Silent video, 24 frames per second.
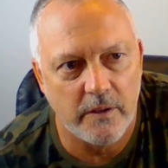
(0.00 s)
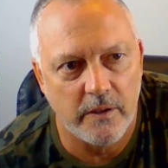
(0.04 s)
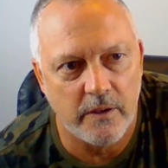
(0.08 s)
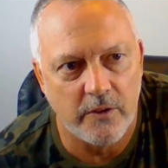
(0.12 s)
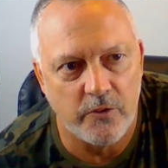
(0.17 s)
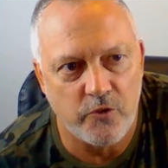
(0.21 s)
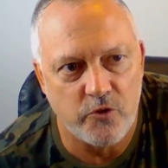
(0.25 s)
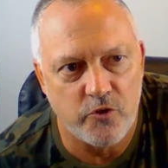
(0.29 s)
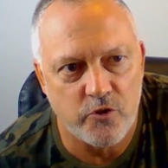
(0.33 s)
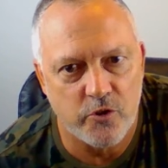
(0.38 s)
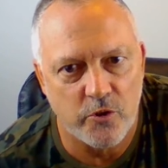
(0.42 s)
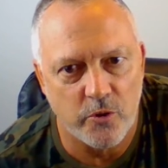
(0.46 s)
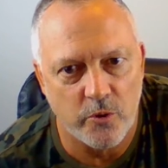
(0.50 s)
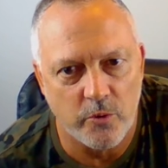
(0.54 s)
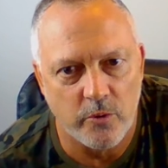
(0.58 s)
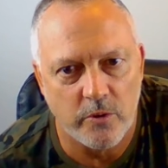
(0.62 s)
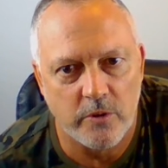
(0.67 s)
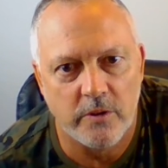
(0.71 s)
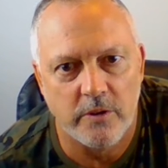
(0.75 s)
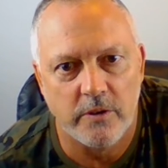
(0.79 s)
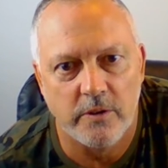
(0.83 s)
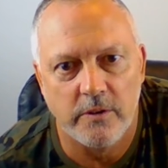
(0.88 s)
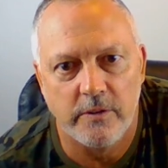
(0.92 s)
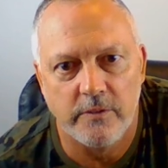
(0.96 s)
a
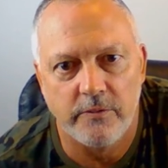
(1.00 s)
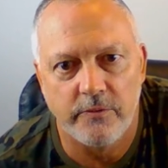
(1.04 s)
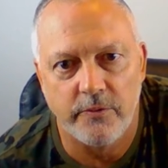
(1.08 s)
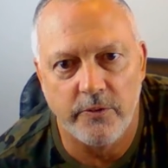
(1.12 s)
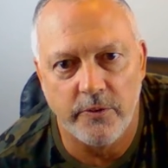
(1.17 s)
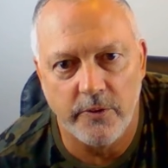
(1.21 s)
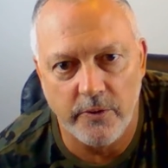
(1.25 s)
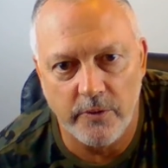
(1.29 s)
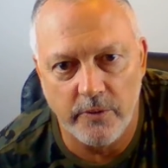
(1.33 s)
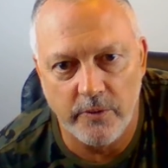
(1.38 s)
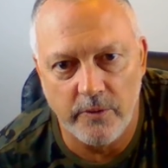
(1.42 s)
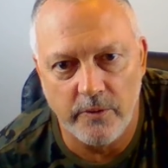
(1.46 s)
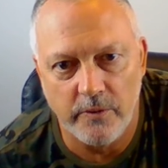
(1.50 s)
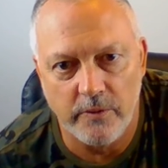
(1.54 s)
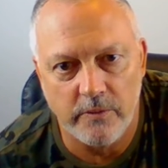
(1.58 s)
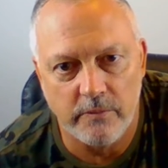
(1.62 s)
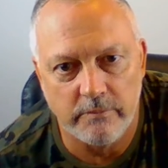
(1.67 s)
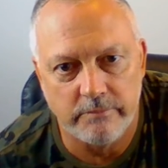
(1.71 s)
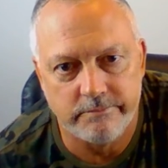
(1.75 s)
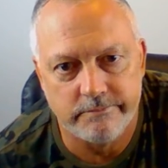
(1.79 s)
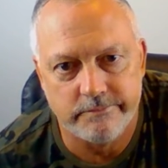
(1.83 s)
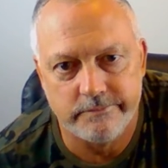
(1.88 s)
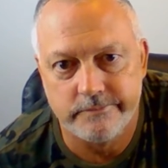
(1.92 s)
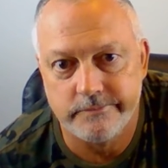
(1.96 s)
joke for,
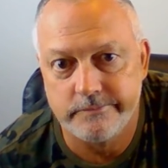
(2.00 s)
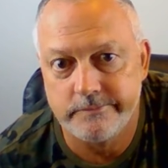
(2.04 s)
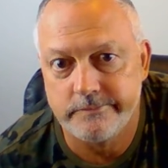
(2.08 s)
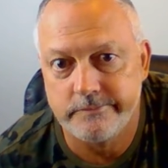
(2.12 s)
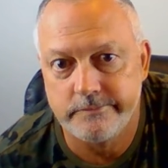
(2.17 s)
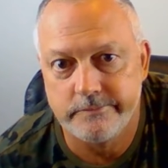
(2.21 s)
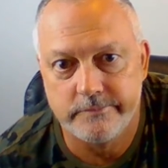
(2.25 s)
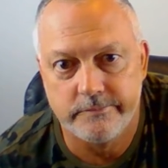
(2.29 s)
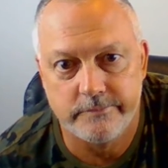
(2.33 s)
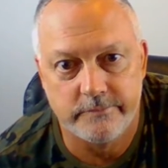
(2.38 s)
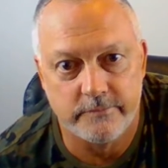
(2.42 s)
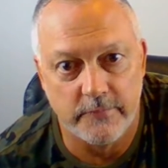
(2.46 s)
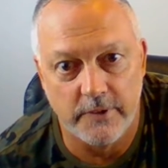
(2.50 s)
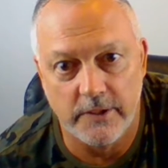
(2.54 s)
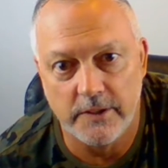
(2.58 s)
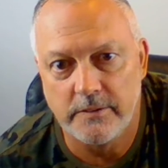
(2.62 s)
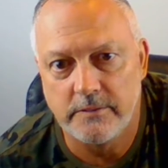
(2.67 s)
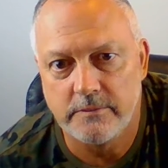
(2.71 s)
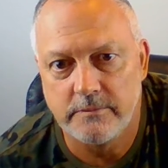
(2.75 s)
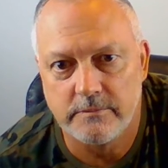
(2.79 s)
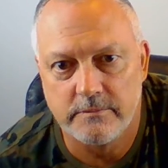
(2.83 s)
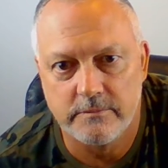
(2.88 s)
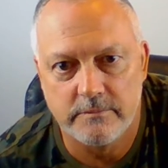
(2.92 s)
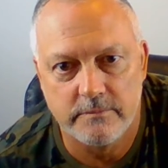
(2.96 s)

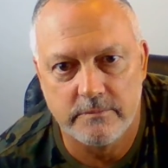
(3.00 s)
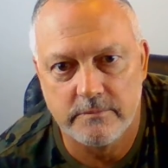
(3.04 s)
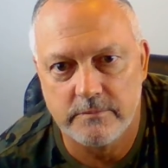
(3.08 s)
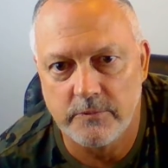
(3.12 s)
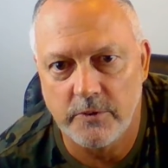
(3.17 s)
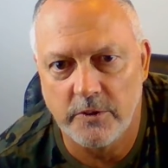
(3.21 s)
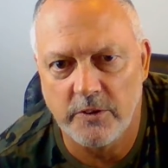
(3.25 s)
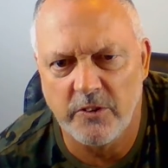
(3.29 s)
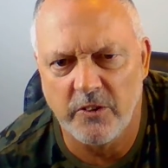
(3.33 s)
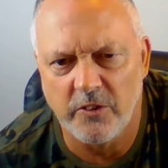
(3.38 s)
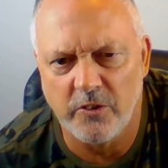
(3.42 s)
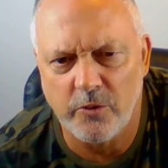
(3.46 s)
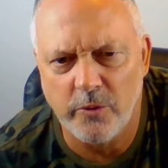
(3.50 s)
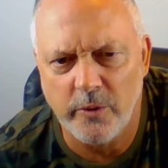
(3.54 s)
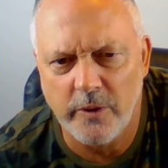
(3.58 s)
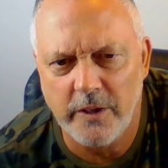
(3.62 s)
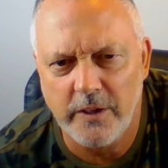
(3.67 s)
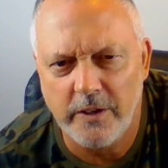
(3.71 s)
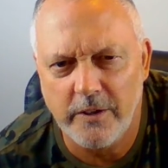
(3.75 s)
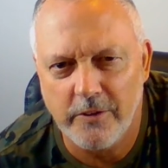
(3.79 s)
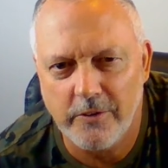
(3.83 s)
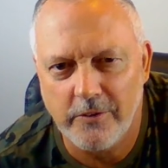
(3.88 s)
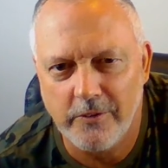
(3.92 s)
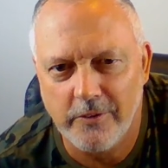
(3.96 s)
well, what is it,
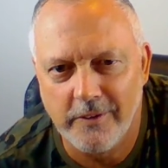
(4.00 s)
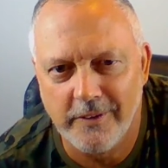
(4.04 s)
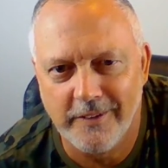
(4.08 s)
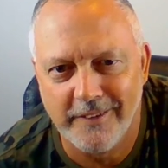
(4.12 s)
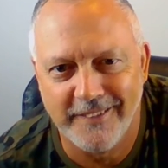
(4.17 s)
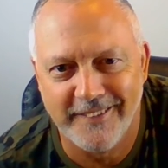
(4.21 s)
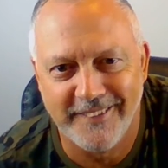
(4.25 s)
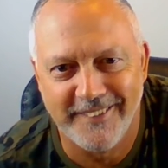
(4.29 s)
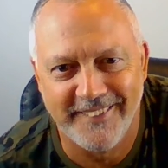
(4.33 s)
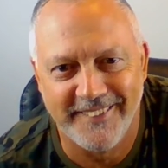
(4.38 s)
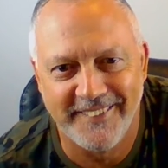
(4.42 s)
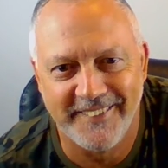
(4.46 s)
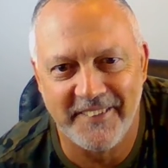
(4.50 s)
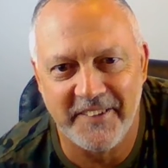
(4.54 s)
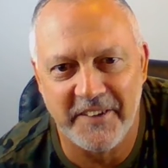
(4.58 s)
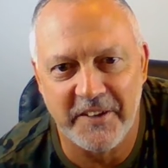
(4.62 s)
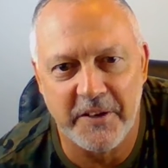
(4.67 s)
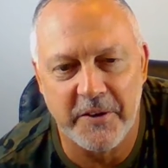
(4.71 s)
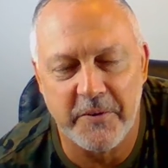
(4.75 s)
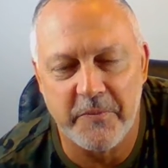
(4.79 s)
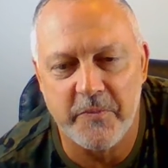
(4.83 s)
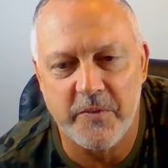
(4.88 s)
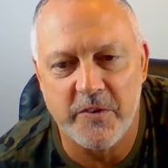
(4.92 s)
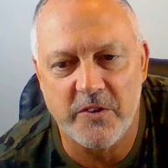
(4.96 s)
20 years? Right.
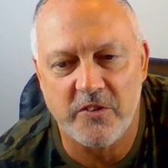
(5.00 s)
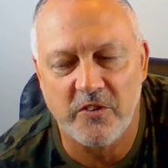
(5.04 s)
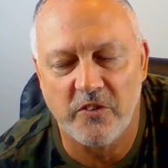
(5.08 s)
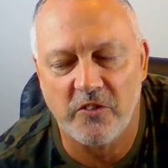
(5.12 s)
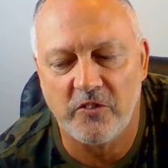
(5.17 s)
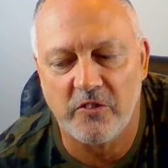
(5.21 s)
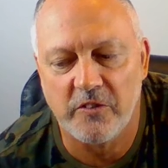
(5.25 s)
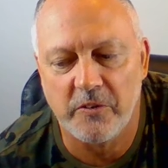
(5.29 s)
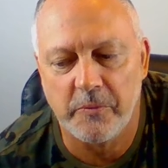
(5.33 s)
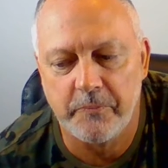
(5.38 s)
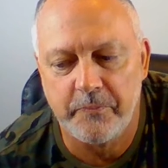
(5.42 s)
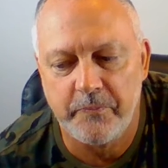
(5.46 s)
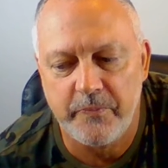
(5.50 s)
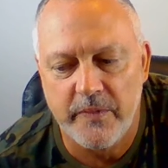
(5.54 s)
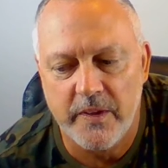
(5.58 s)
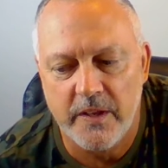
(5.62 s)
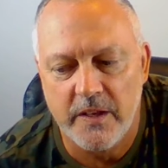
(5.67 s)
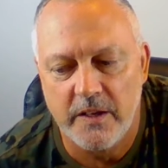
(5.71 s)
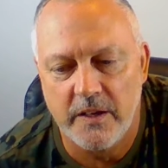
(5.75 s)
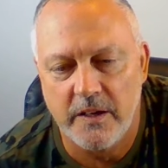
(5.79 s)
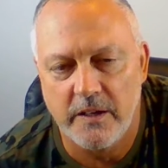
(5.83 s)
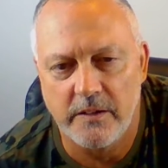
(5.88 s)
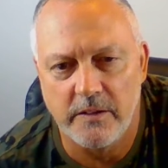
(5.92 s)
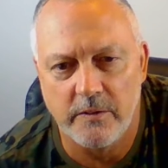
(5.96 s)
And it just,
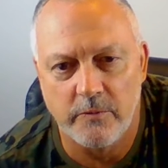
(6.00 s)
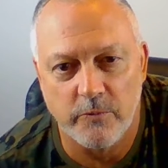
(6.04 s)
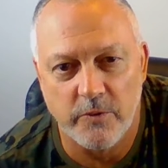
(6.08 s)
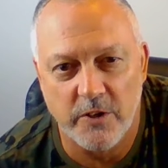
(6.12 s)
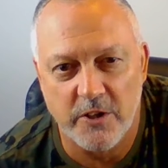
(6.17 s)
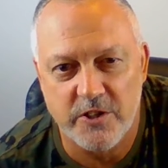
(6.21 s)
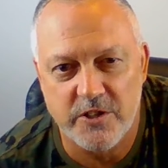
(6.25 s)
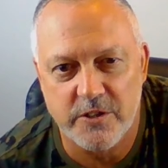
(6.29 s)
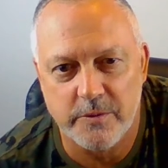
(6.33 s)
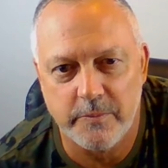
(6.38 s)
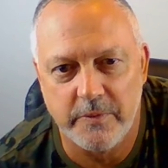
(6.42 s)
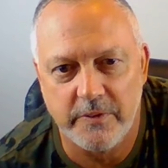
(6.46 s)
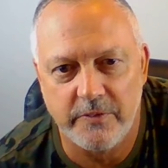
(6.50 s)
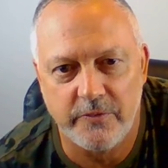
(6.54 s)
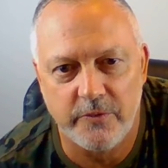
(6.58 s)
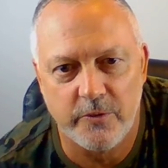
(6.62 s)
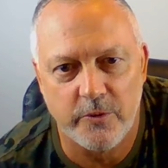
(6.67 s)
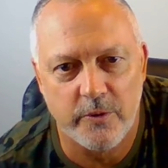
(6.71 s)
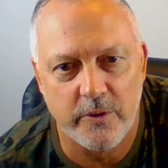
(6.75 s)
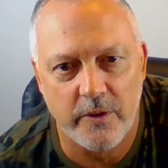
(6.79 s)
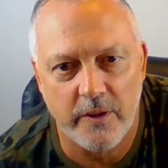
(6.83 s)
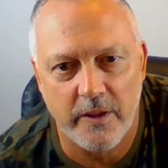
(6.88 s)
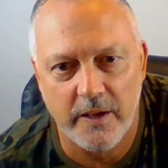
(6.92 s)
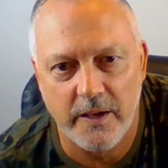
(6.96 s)
and then Russia
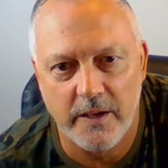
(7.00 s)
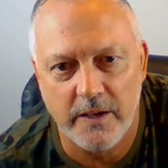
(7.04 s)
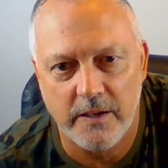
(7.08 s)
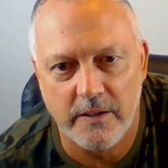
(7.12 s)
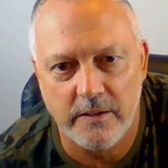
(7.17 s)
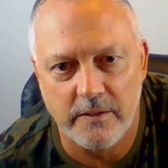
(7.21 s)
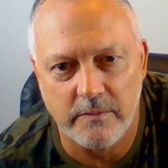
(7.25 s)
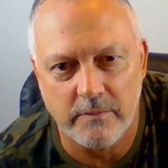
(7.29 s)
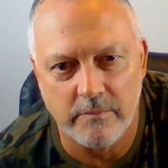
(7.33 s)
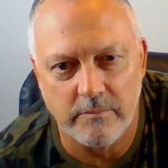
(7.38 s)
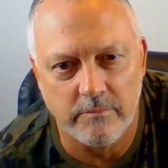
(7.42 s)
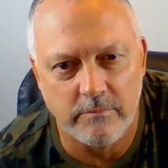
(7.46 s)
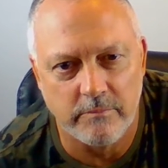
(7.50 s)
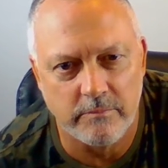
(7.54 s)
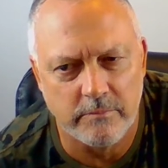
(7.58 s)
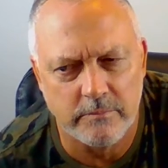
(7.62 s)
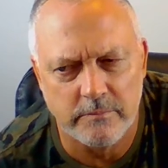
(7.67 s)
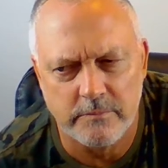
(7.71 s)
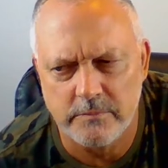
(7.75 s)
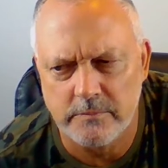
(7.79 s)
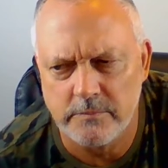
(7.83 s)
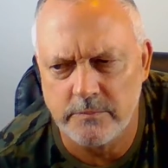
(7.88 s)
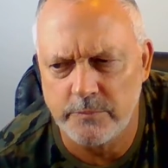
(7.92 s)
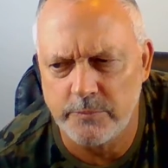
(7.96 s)
before that, and
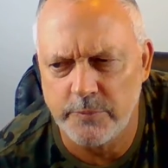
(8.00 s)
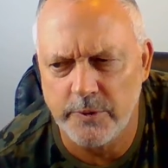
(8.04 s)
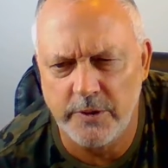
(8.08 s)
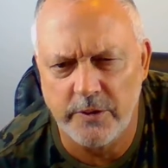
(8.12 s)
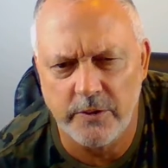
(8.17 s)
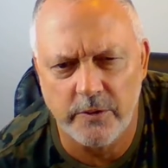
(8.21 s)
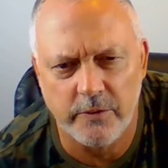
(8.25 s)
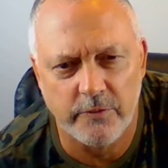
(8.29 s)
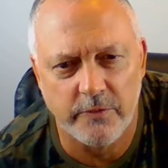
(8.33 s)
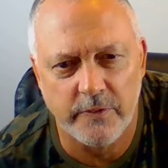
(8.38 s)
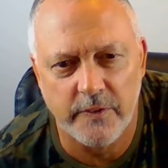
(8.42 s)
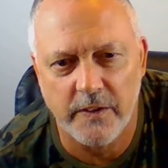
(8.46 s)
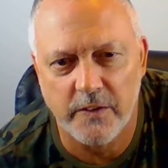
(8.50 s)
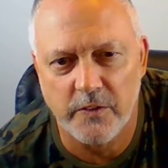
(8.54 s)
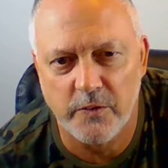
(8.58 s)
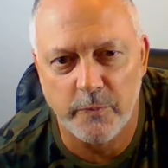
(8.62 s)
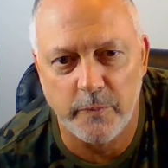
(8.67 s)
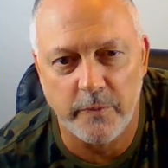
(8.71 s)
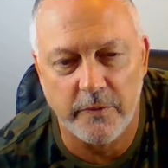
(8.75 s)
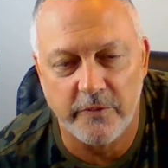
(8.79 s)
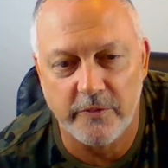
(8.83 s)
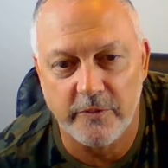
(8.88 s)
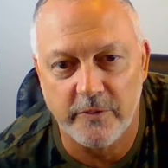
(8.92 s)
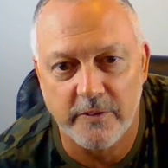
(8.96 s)
Britain or France
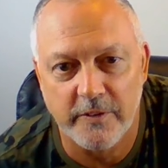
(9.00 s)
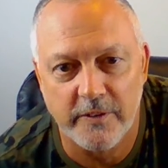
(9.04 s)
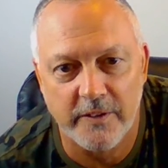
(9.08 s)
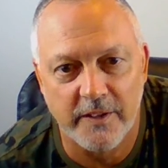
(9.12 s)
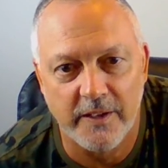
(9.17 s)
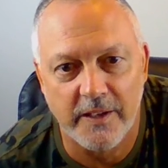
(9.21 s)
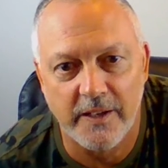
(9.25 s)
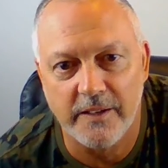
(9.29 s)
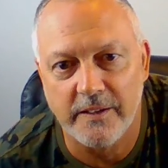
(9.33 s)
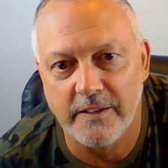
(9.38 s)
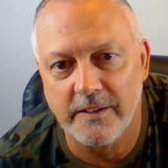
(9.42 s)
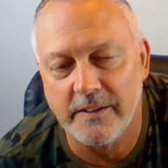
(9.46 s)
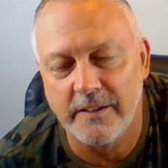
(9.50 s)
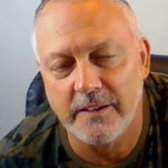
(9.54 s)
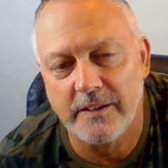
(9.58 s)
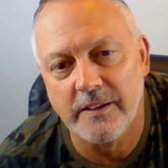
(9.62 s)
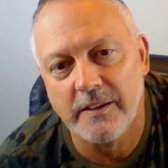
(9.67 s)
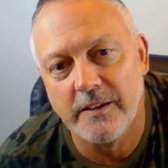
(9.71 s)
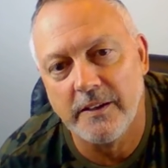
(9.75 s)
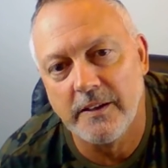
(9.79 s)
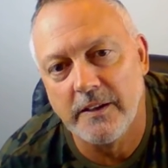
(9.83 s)
before that. Like,